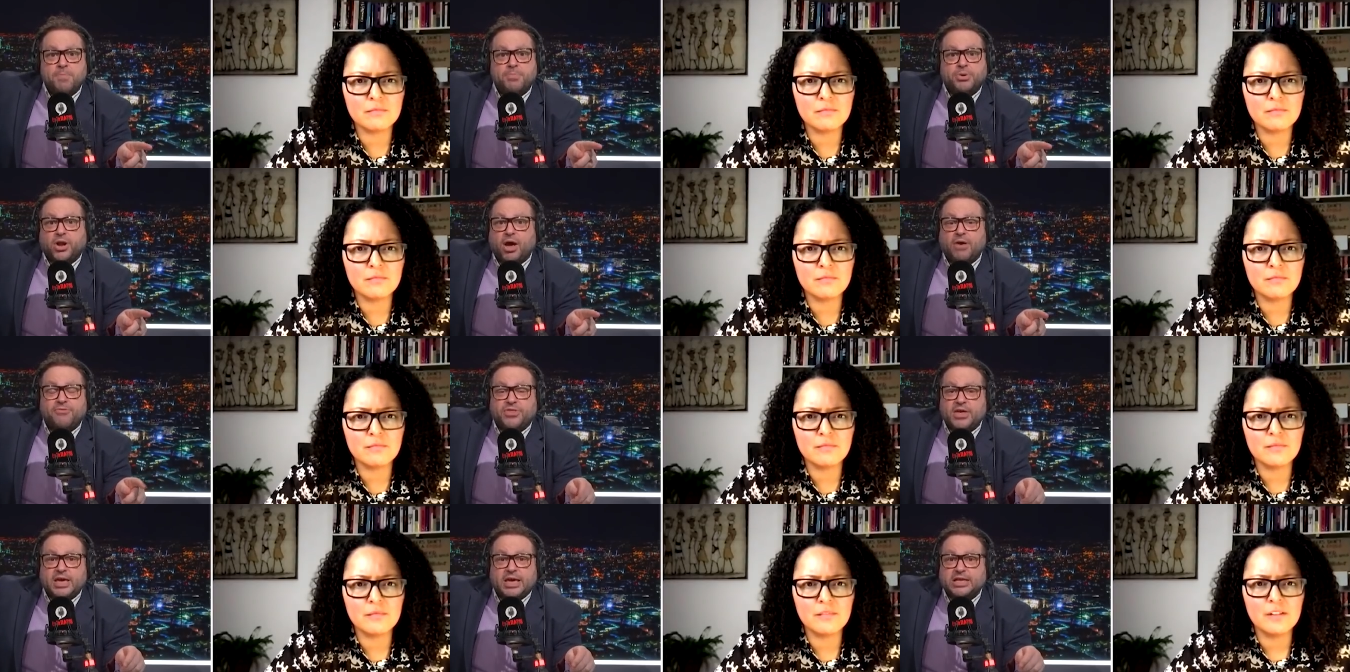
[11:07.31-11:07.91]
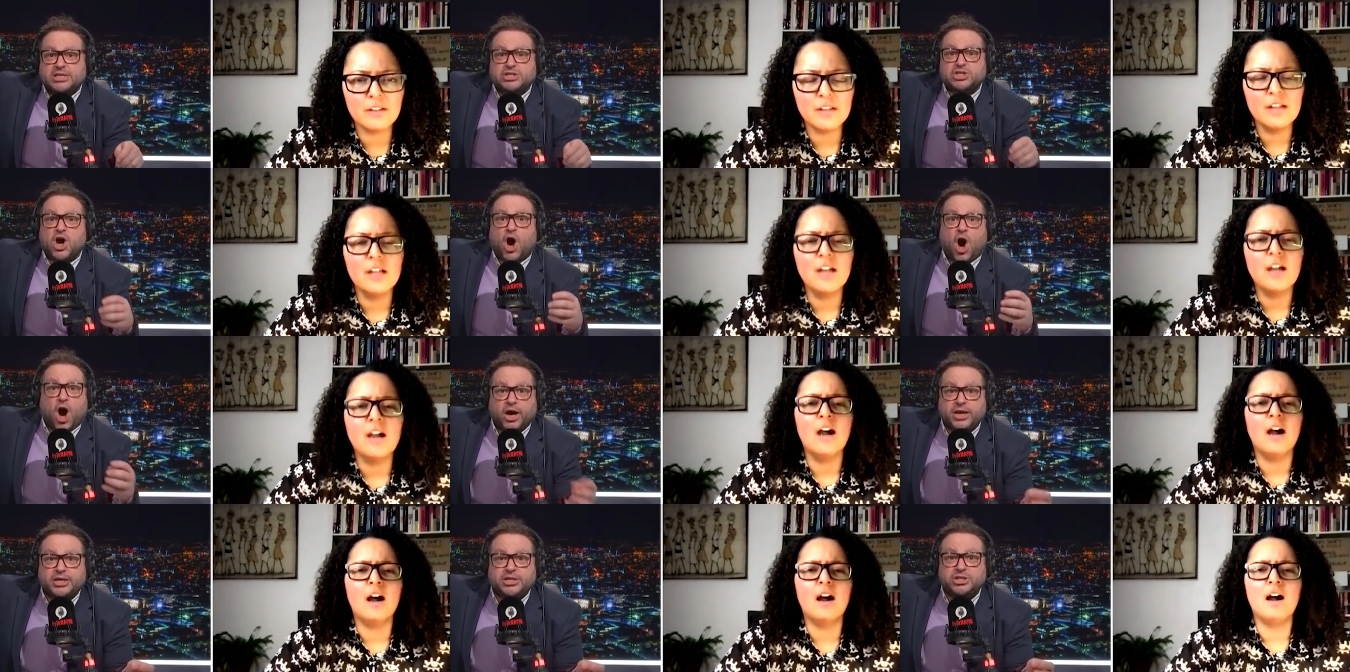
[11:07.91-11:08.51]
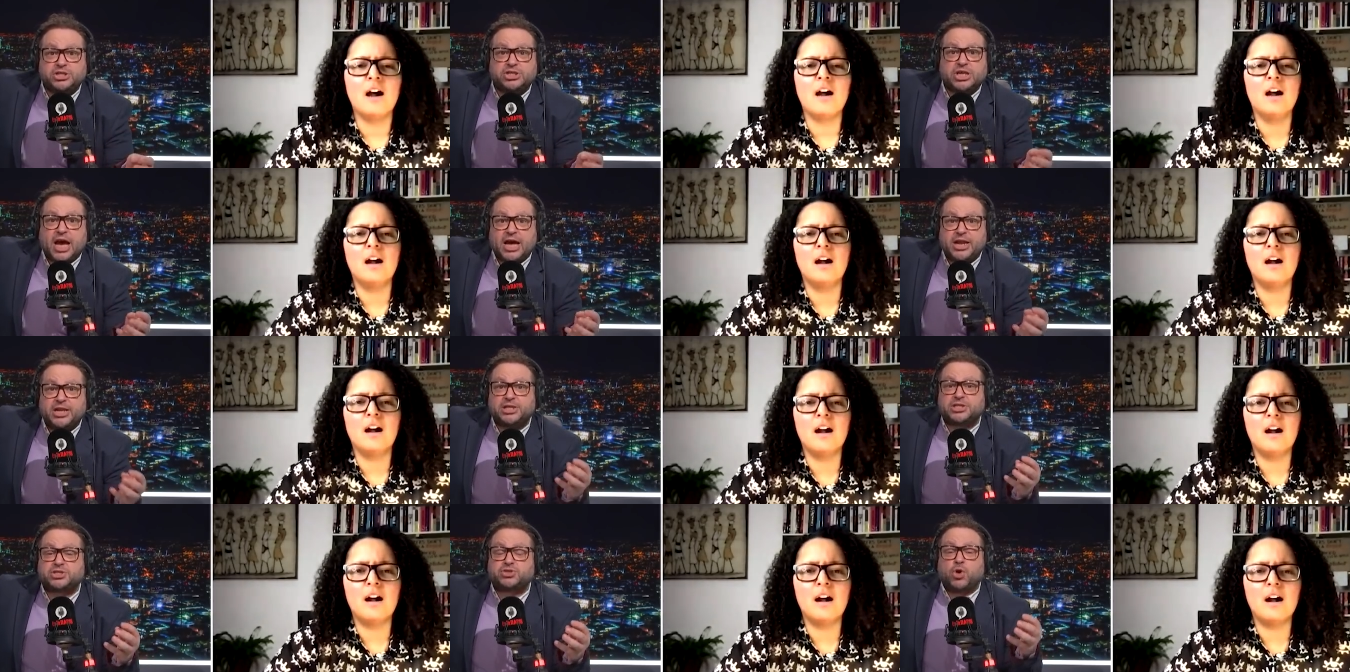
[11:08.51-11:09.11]
Speaker 1: But I think it's kind
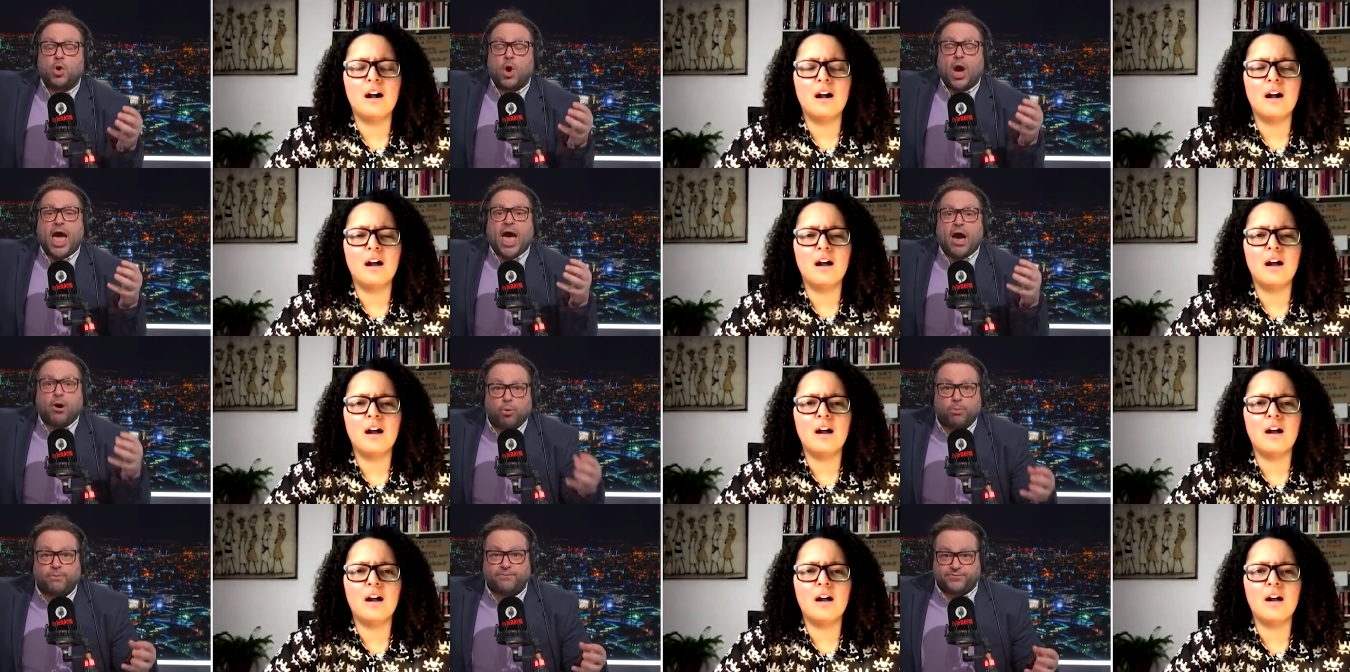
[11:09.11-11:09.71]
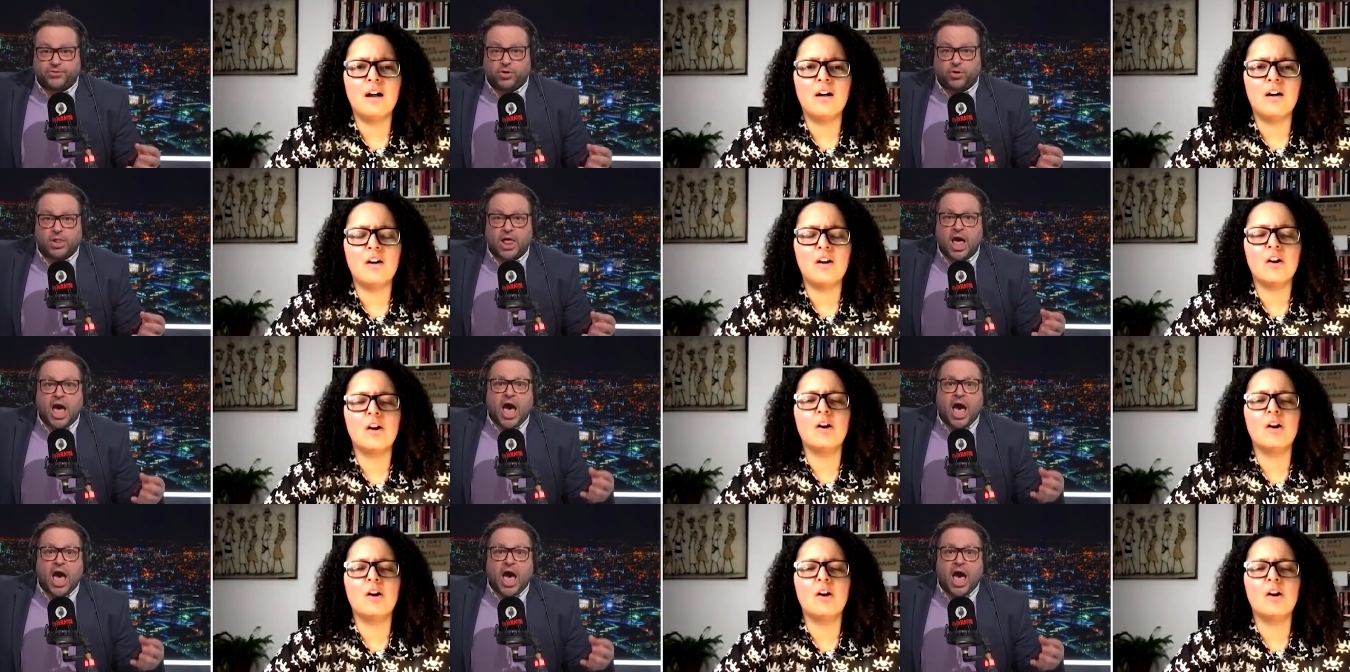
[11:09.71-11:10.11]
and it's helpful